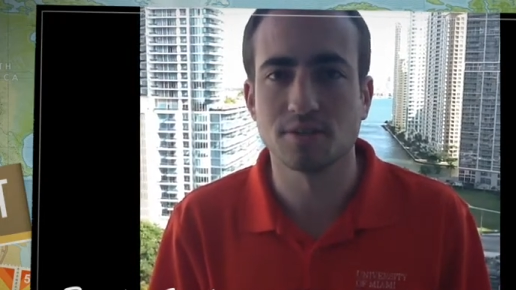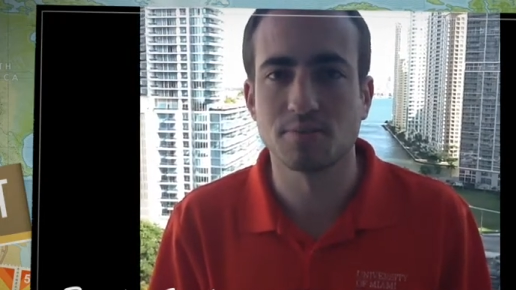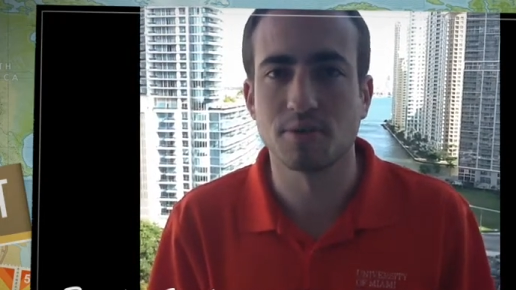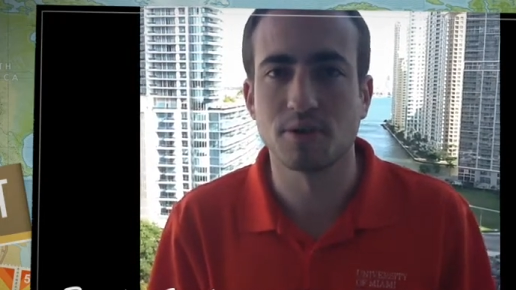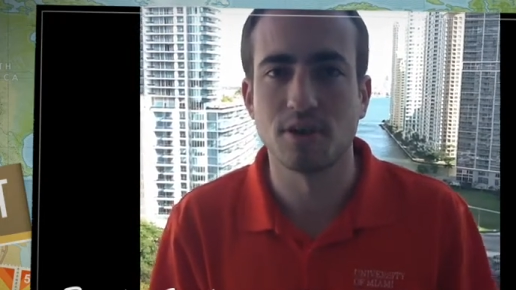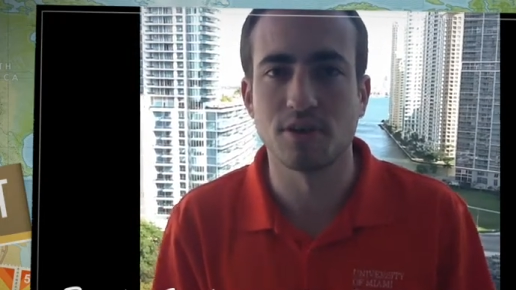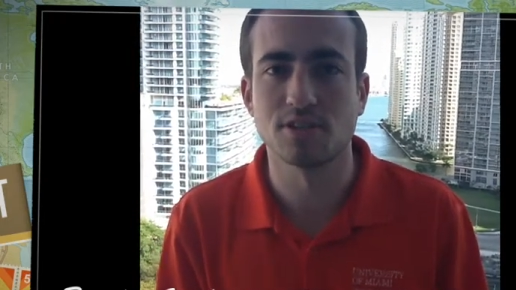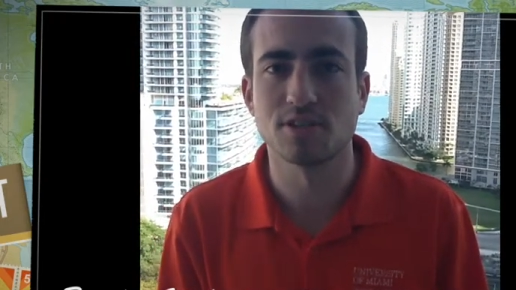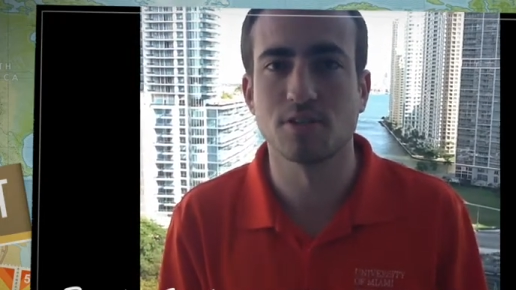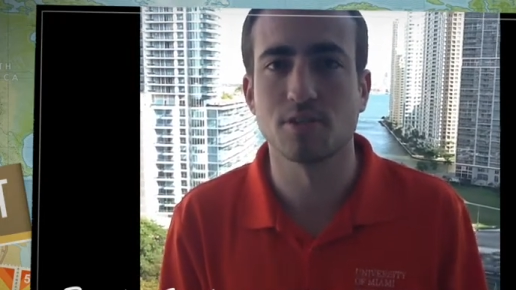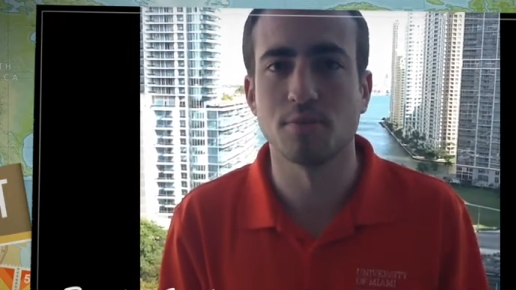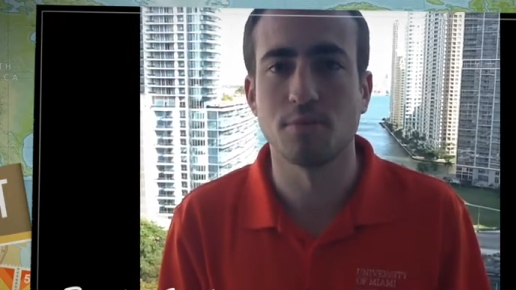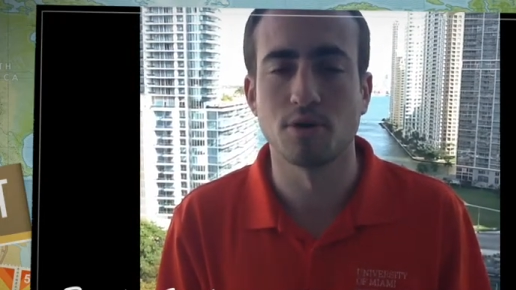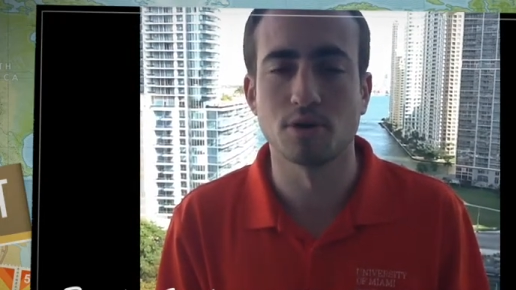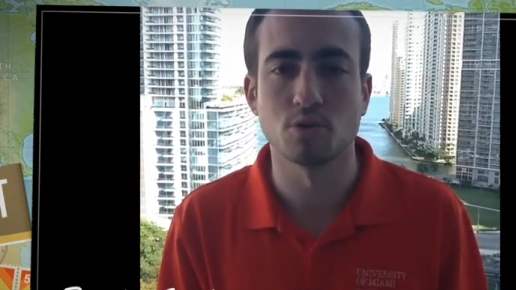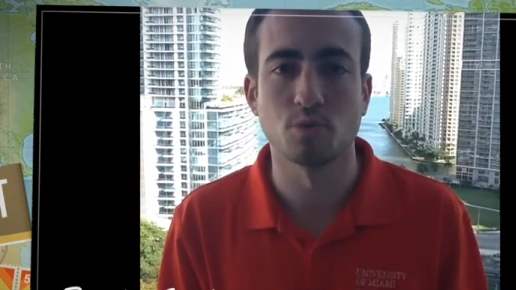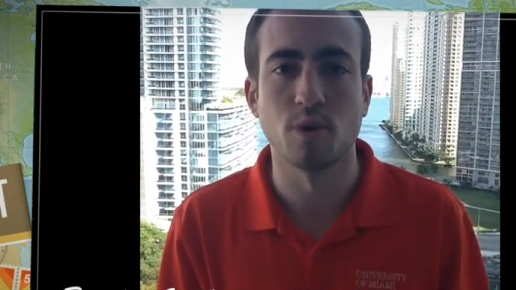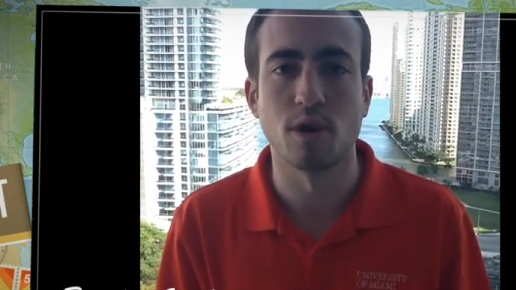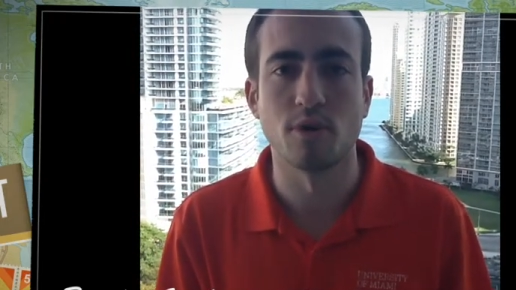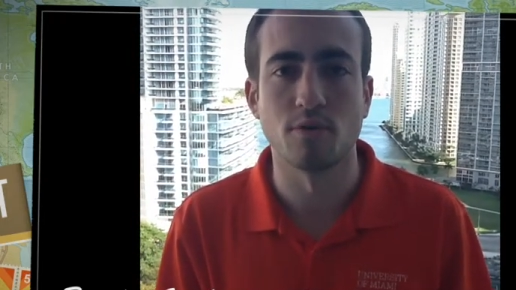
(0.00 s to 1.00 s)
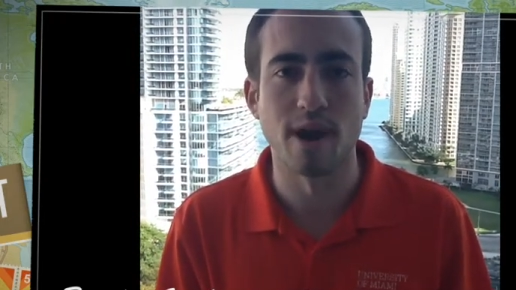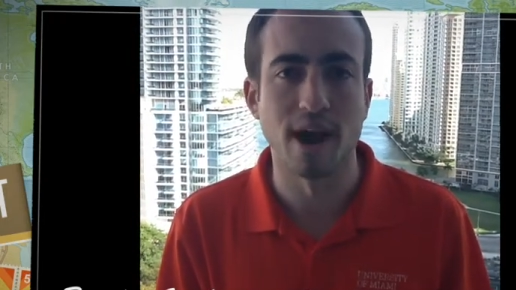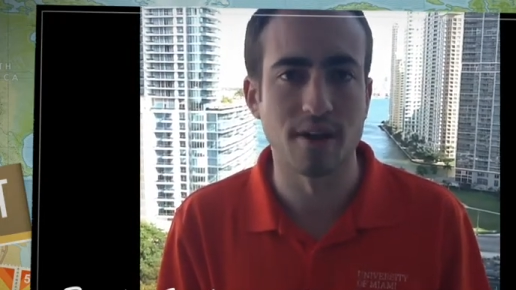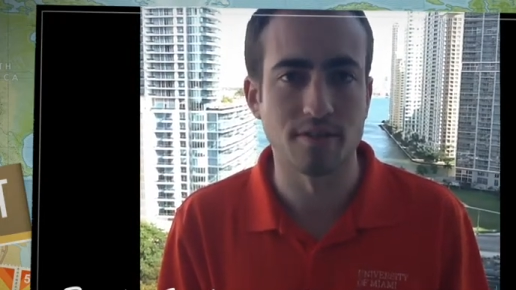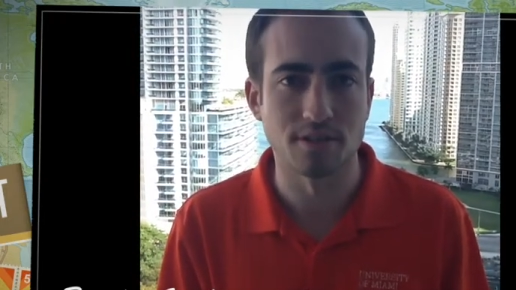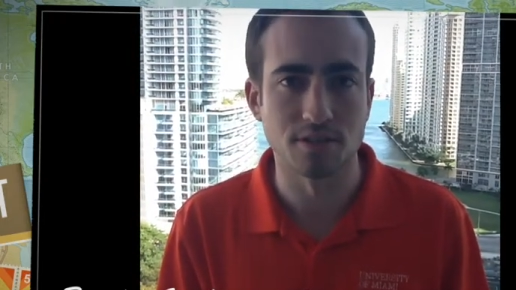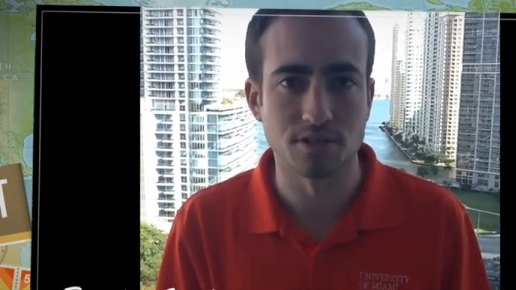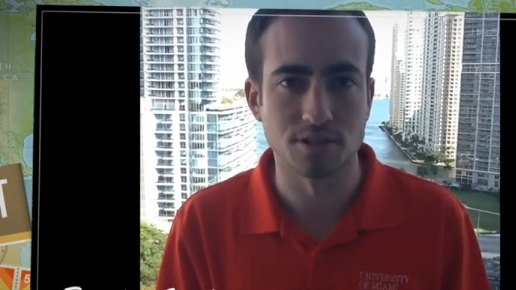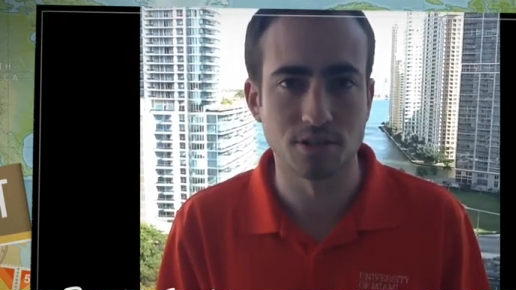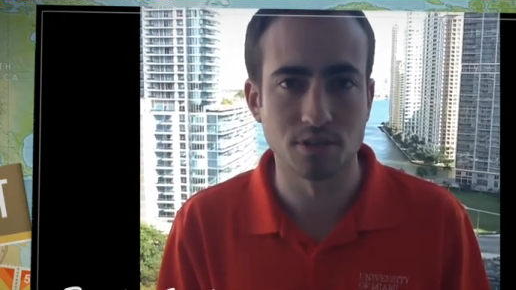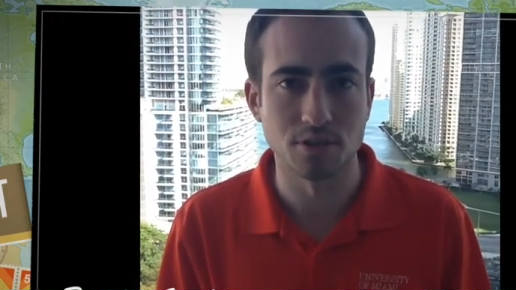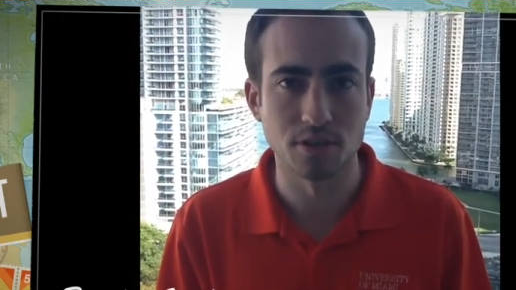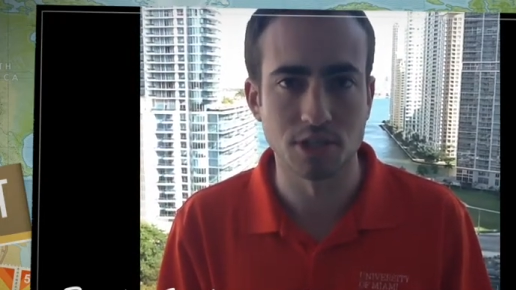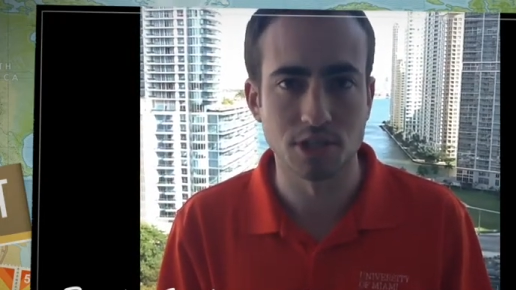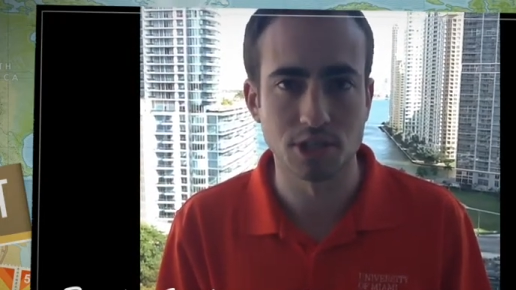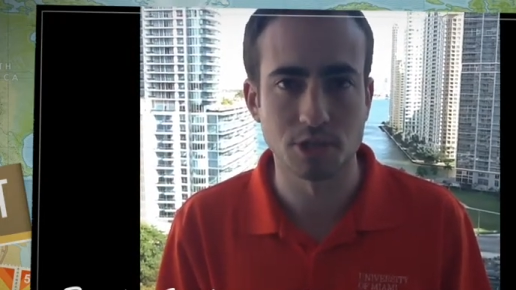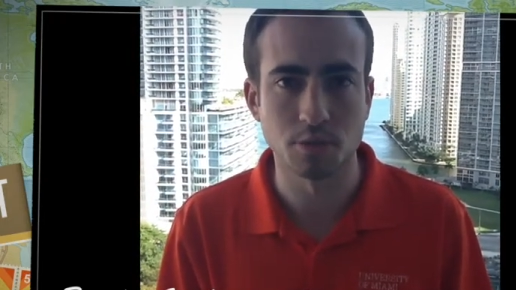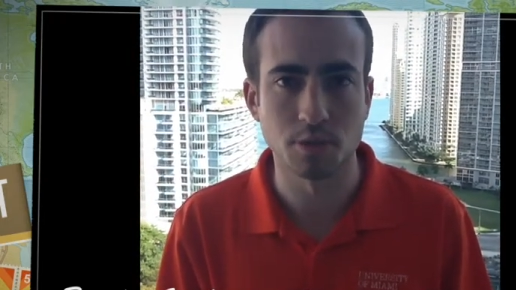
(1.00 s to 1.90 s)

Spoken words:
but also the most well-rounded students.